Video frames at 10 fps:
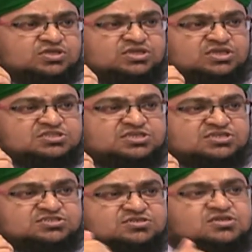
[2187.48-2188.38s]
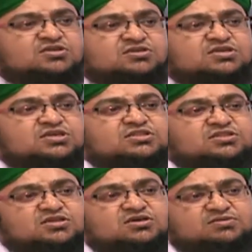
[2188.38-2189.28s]
atheist,
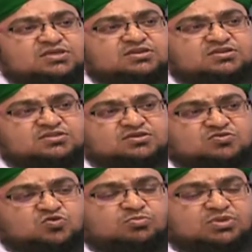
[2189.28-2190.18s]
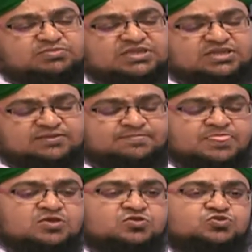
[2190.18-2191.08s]
in the common meaning.
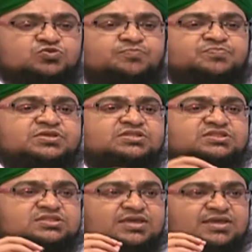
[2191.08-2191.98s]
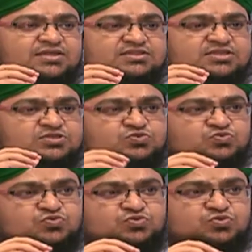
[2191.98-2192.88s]
So they
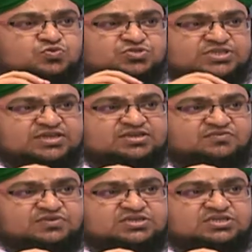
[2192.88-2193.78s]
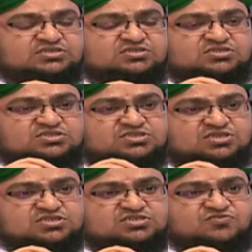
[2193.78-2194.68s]
do those activities
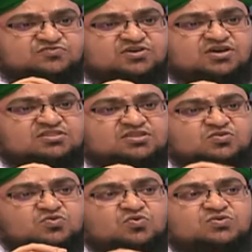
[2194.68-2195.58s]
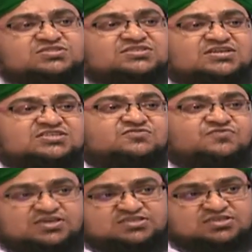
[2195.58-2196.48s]
just for their own
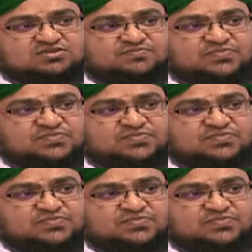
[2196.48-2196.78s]
satisfaction,